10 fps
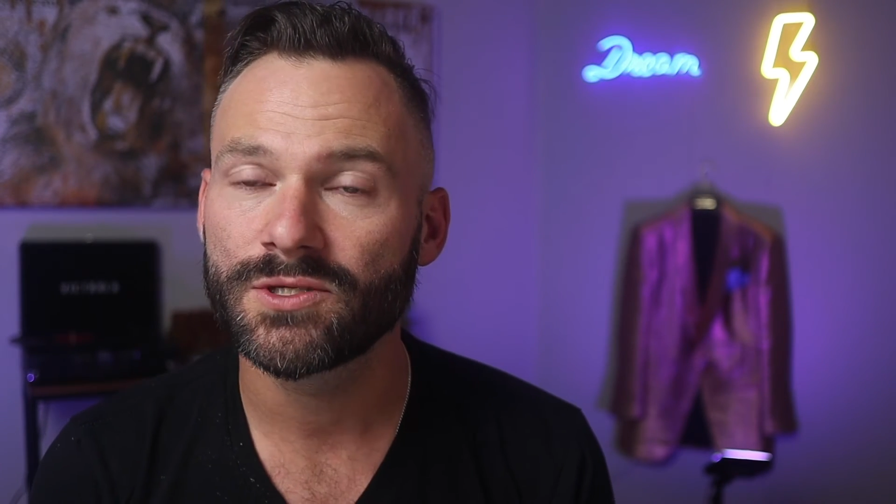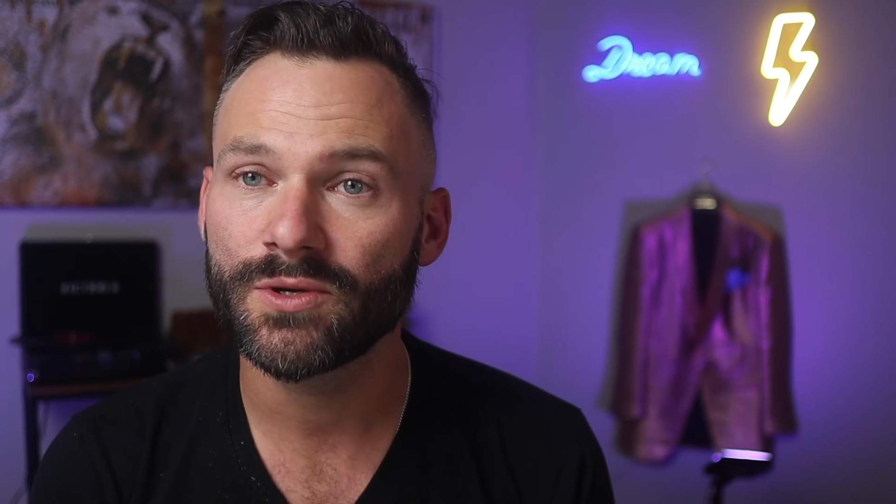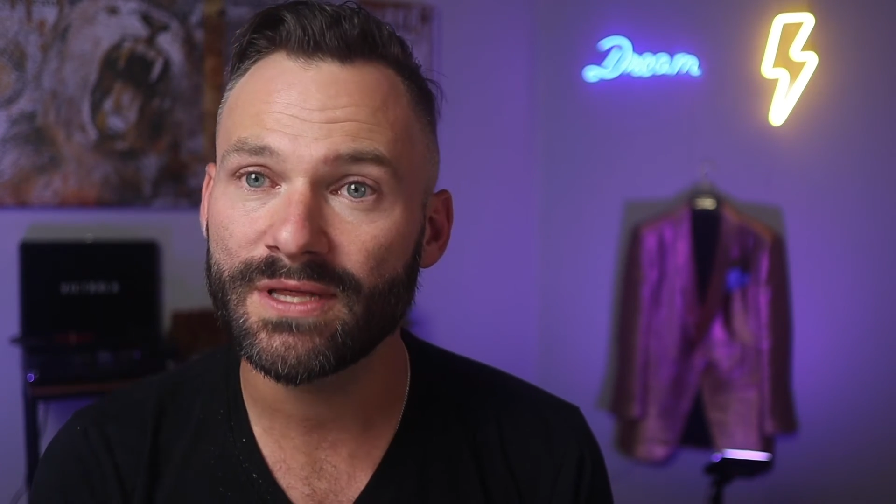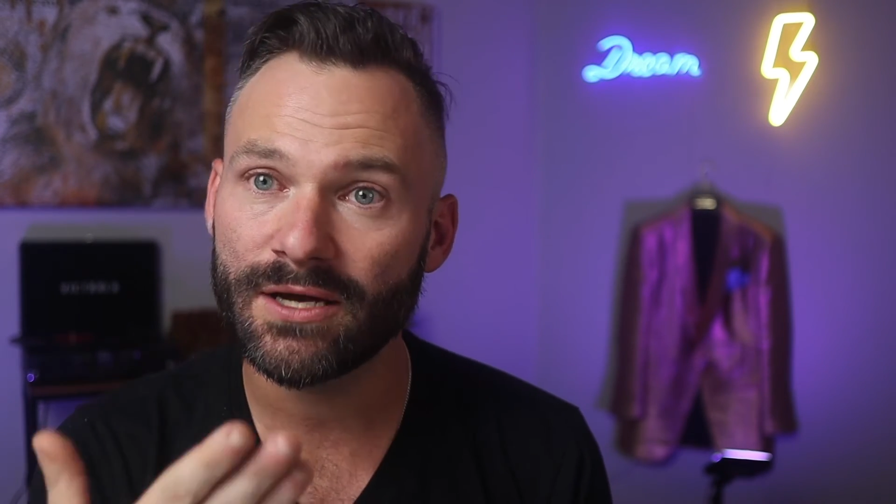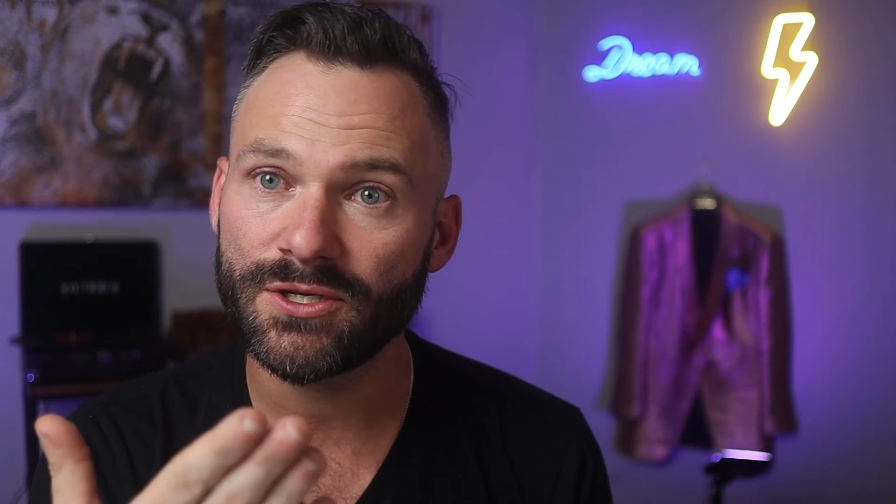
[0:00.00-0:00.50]

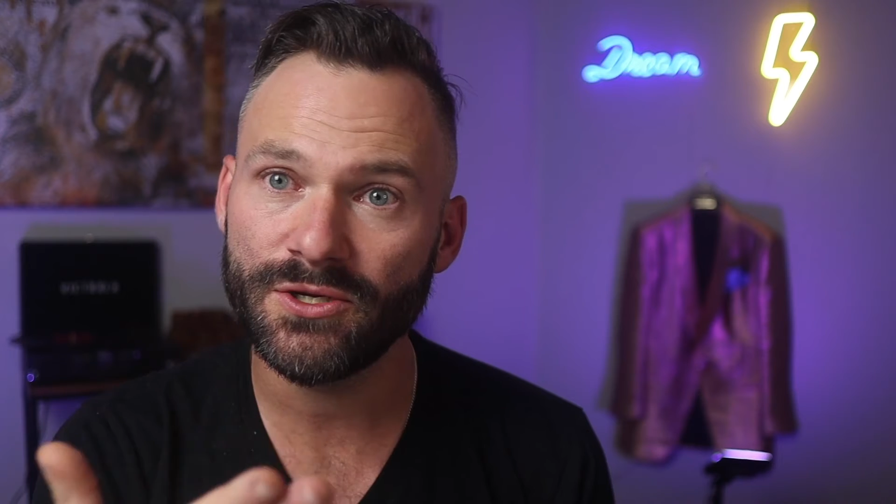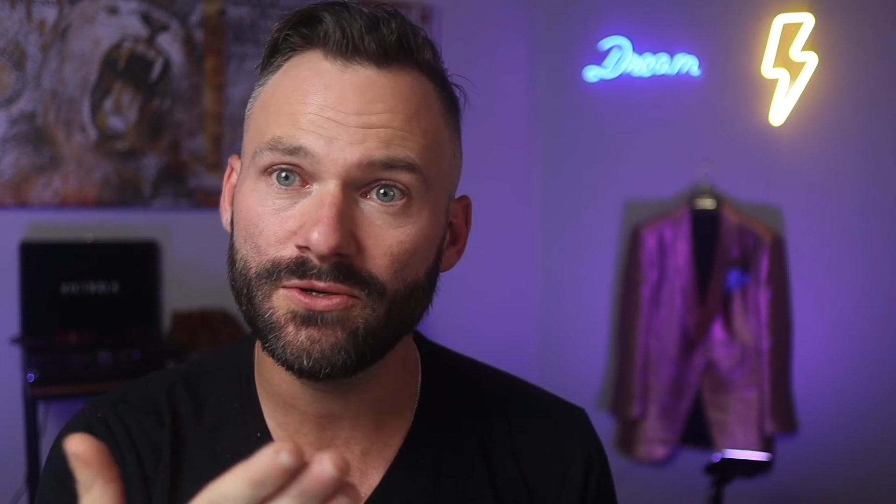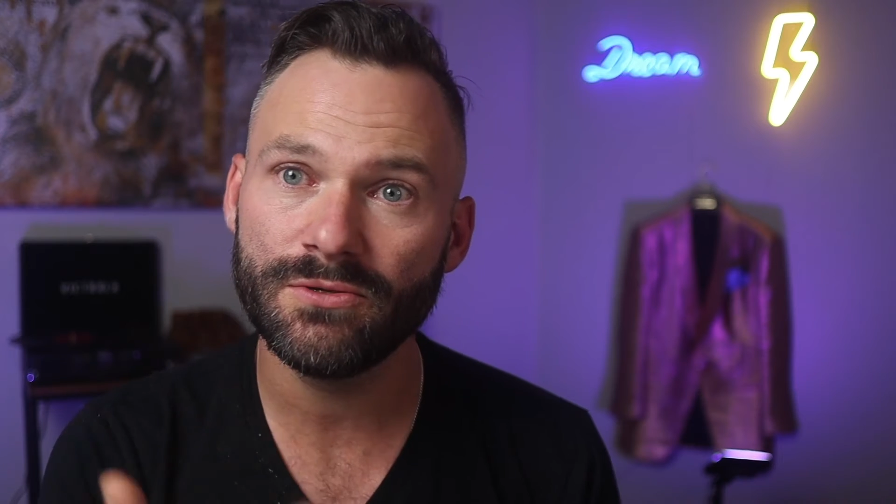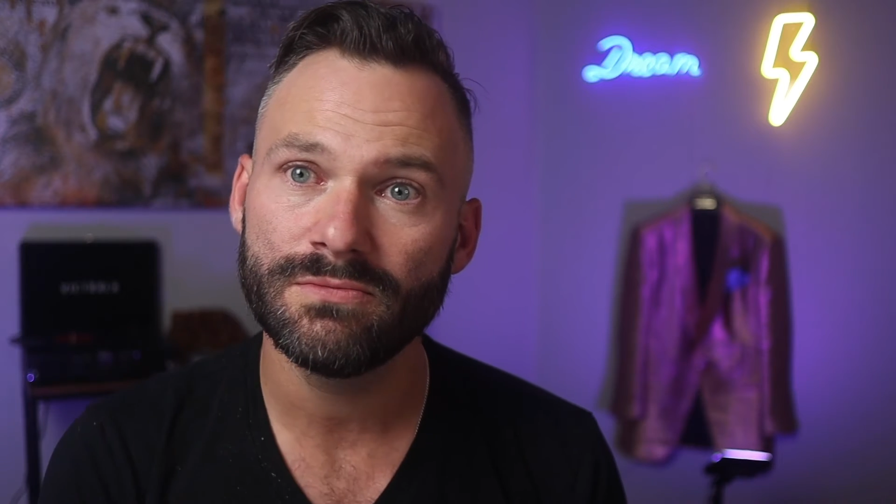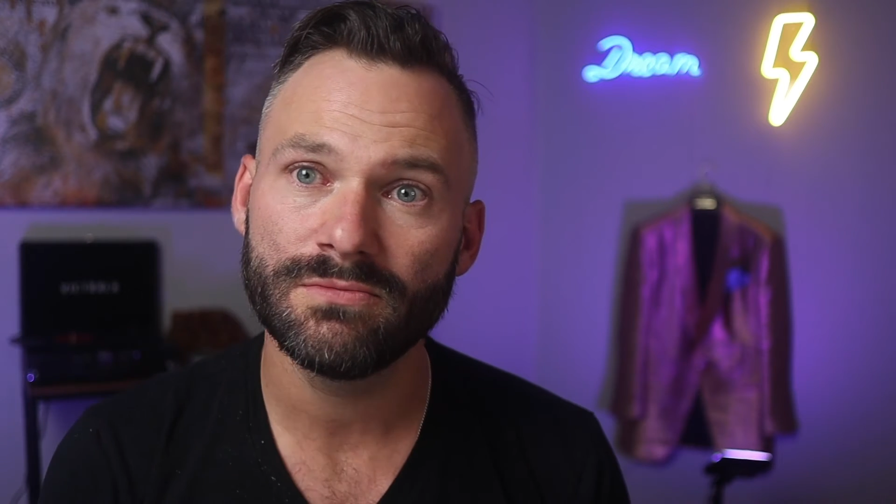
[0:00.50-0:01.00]
to allow
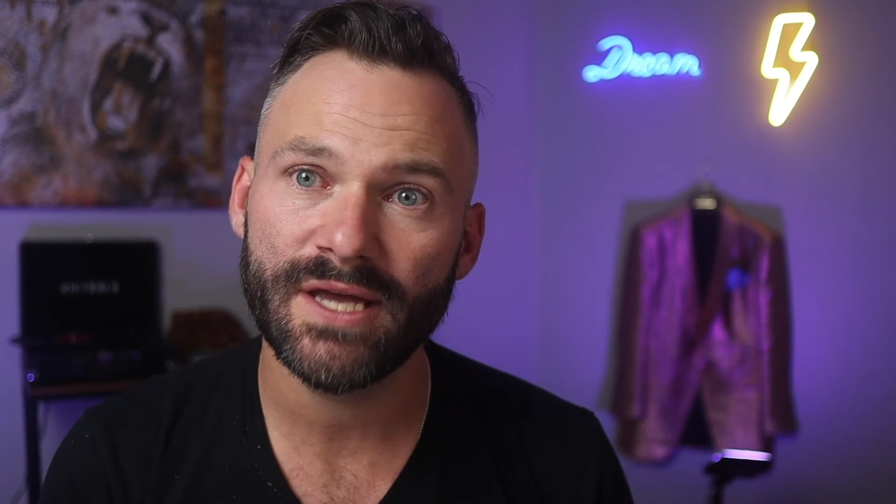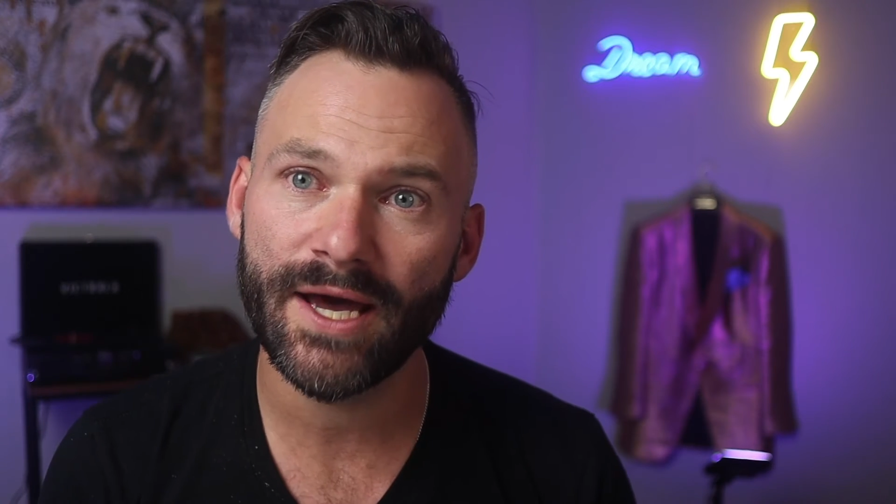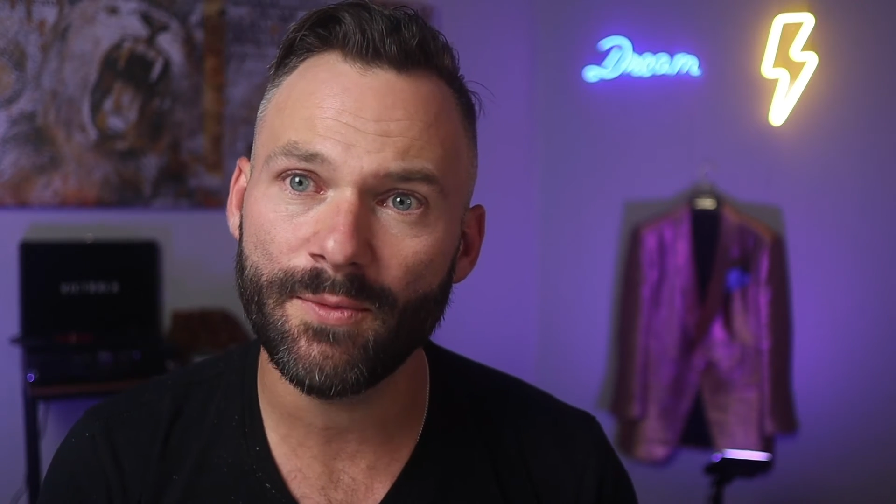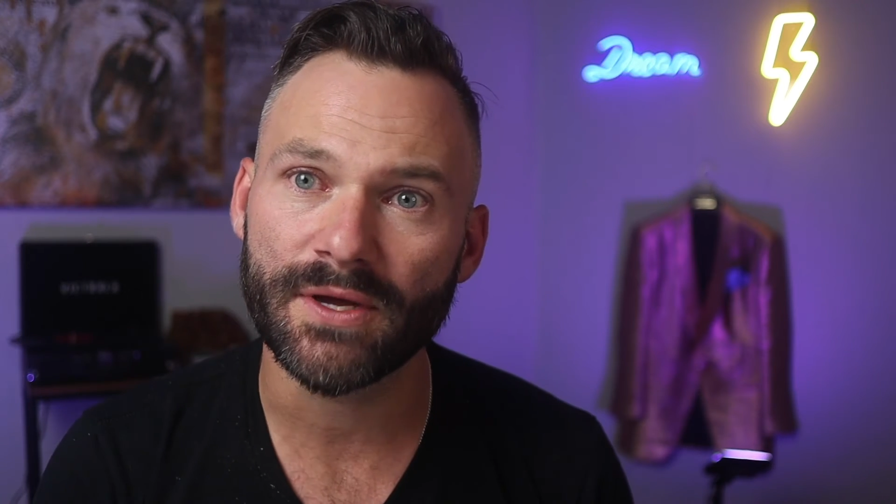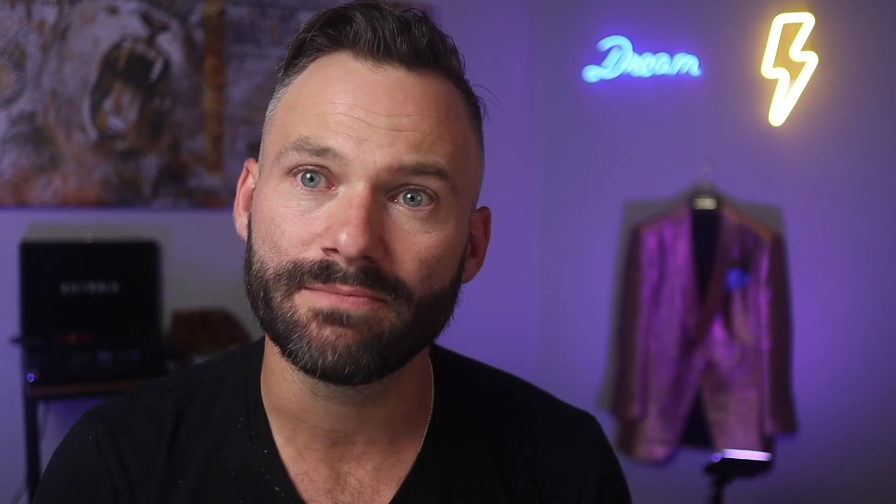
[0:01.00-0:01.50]
you to
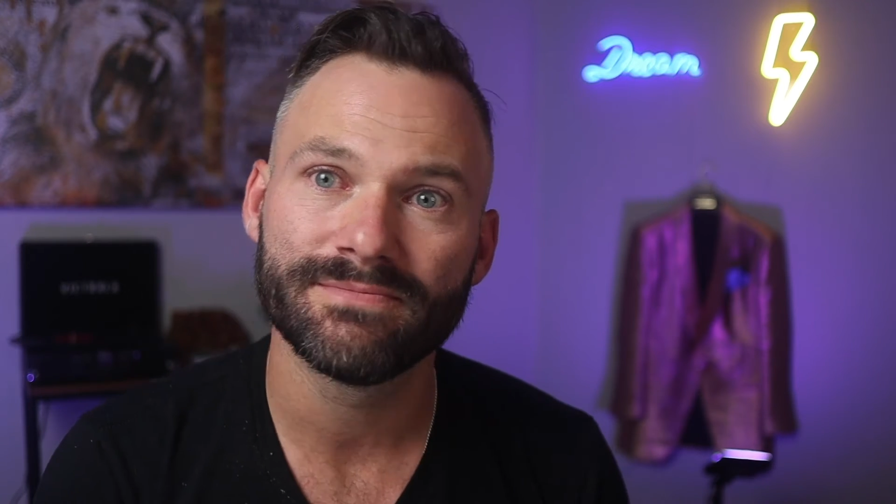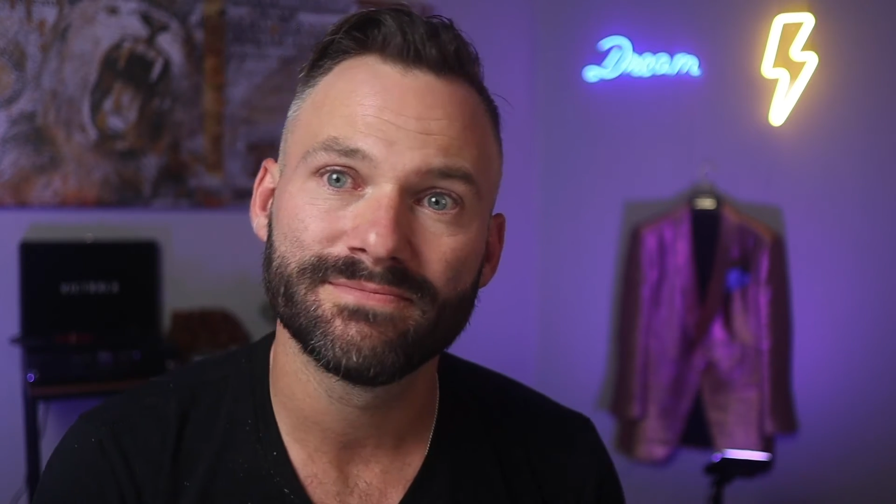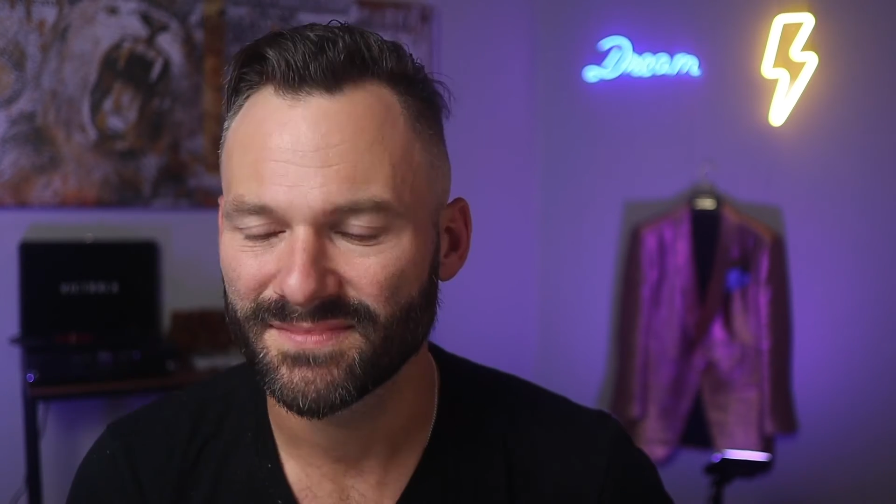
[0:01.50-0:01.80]
help them.